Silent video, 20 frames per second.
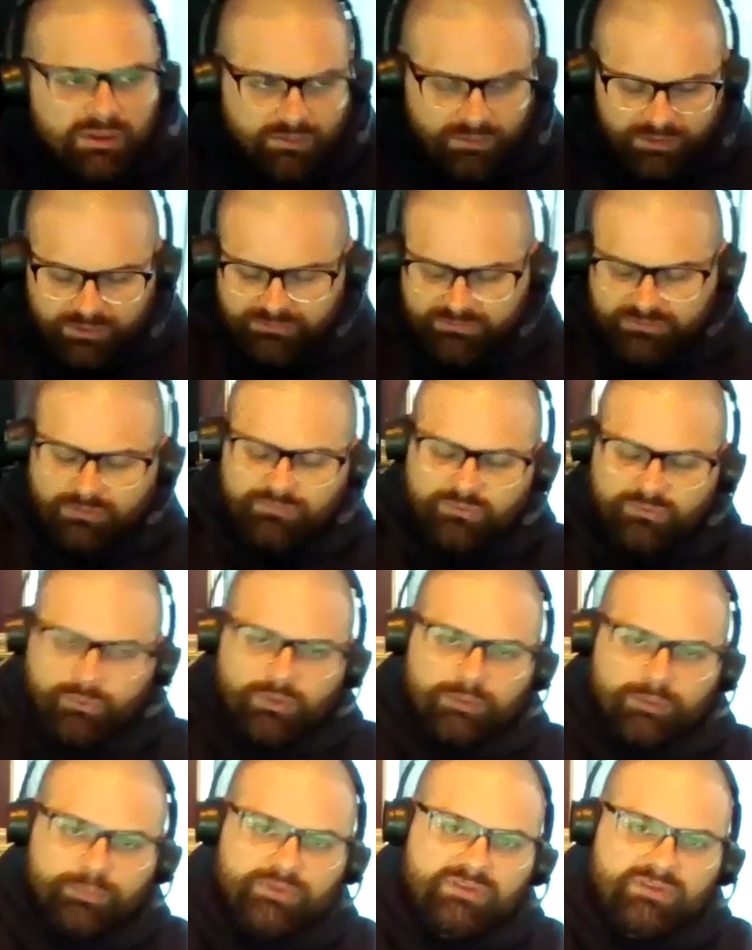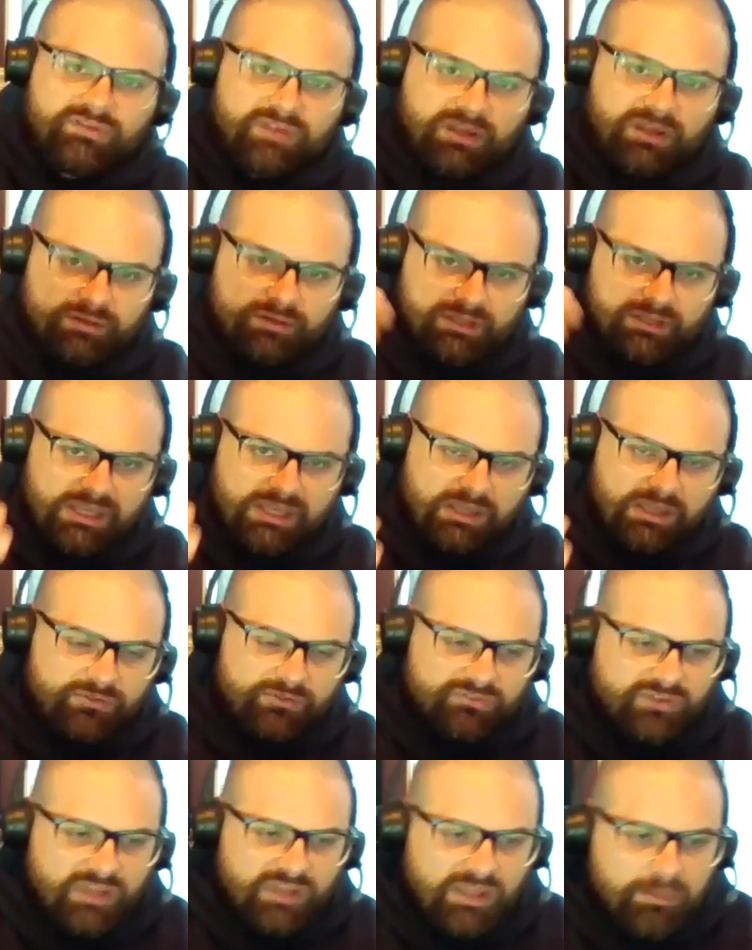Let us know if you want to put the title in
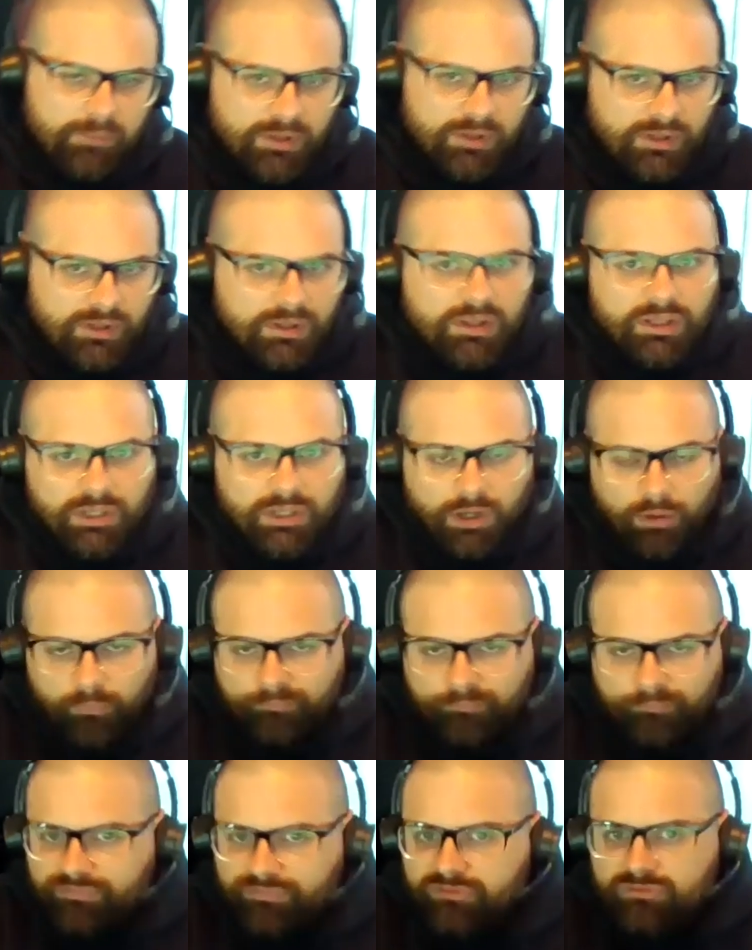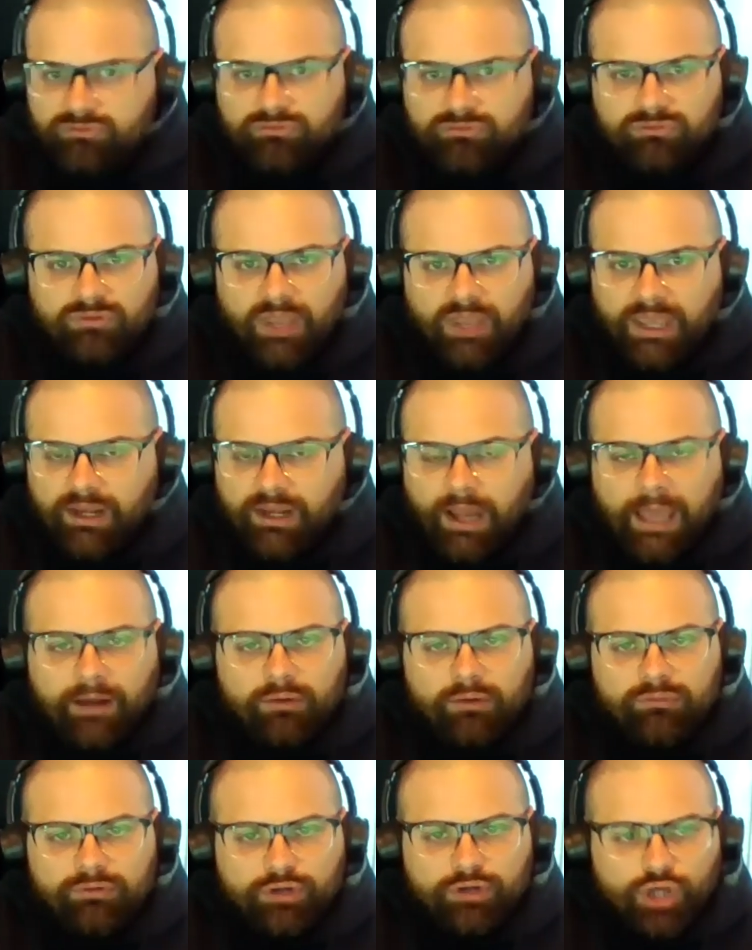Cale's name. You know, I, I
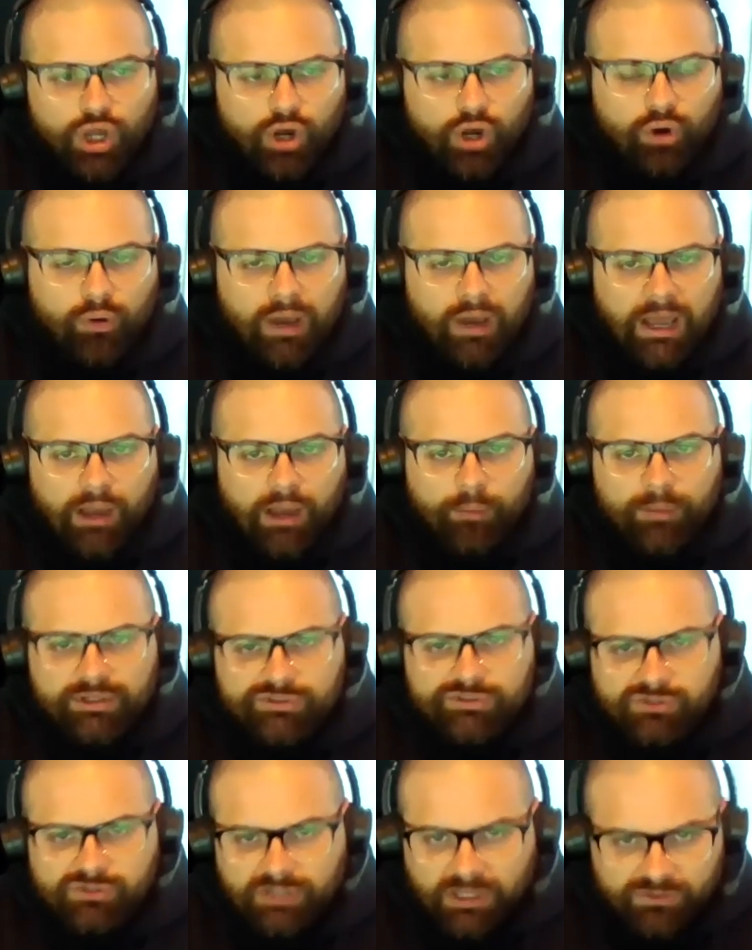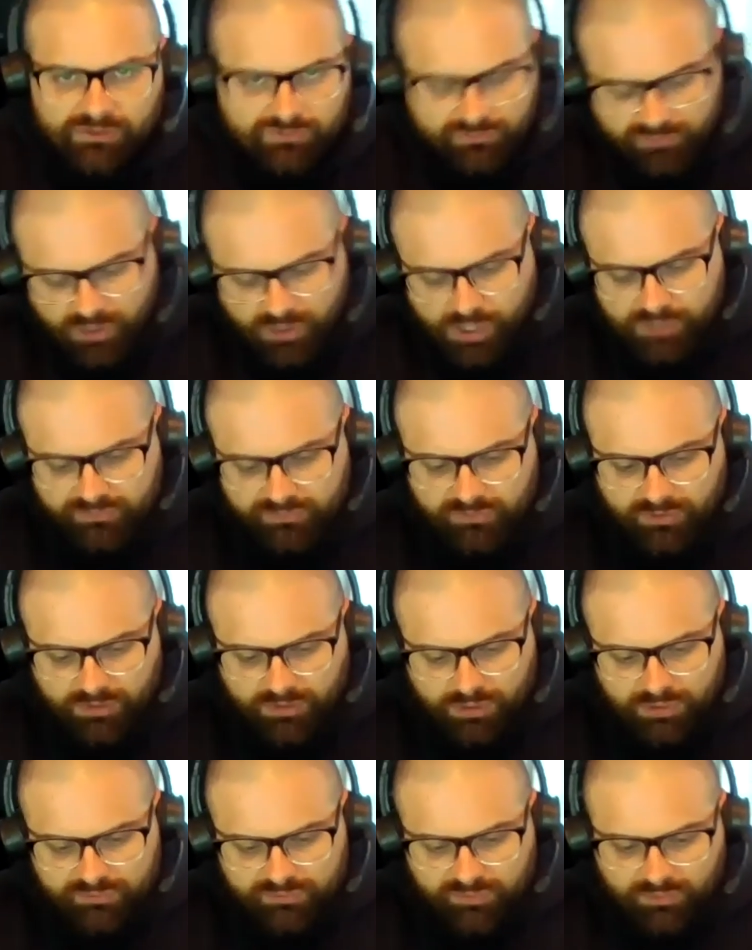don't know how much you guys have talked
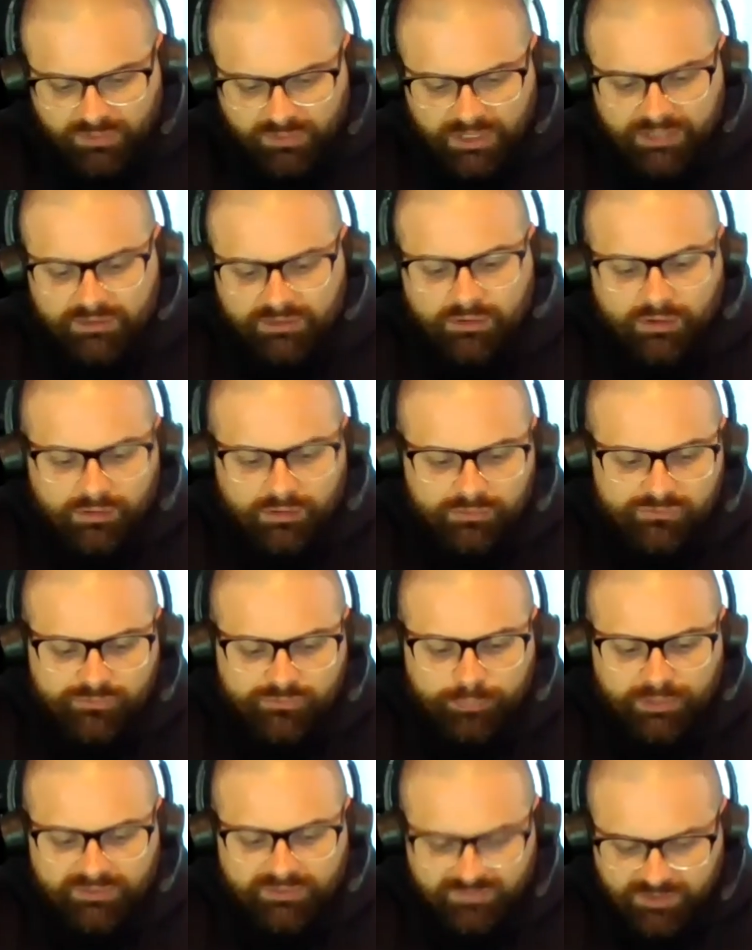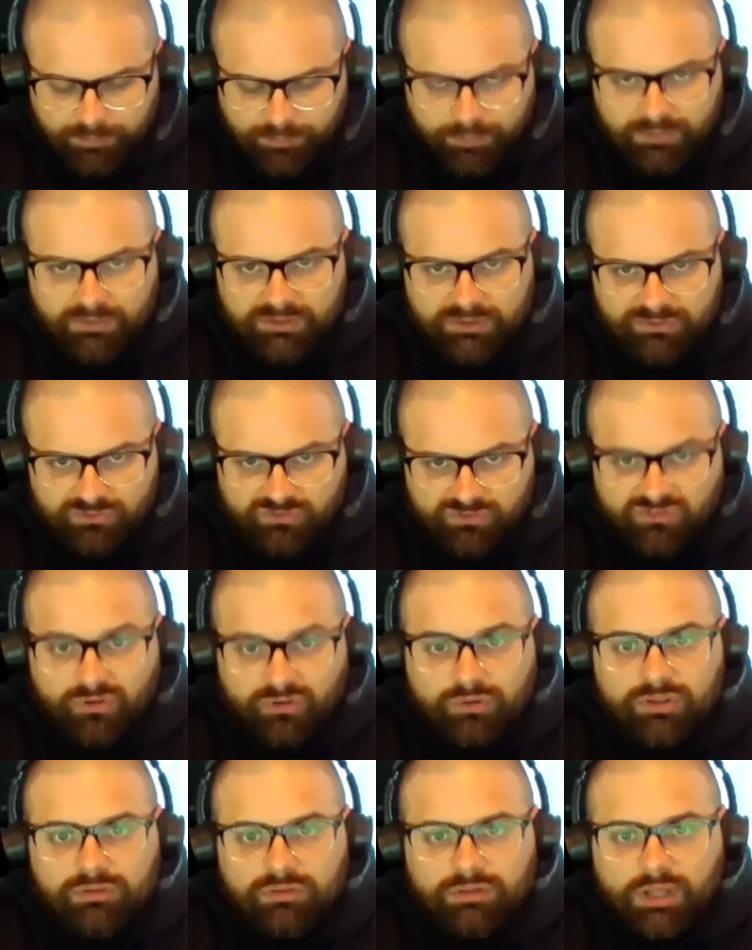to, to lenders, but typically, just so
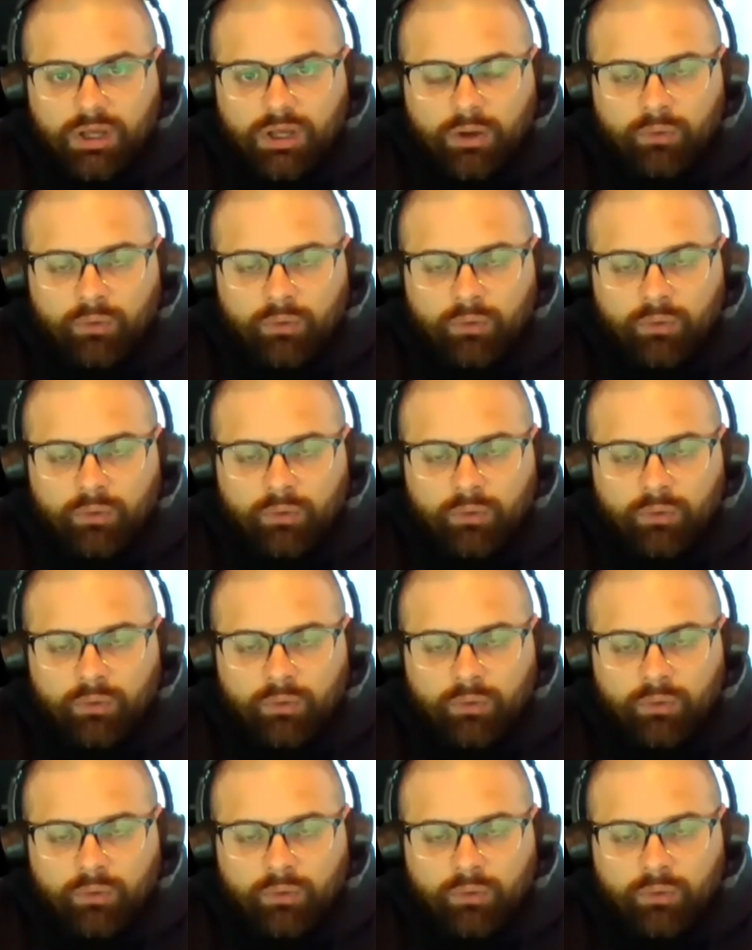you know,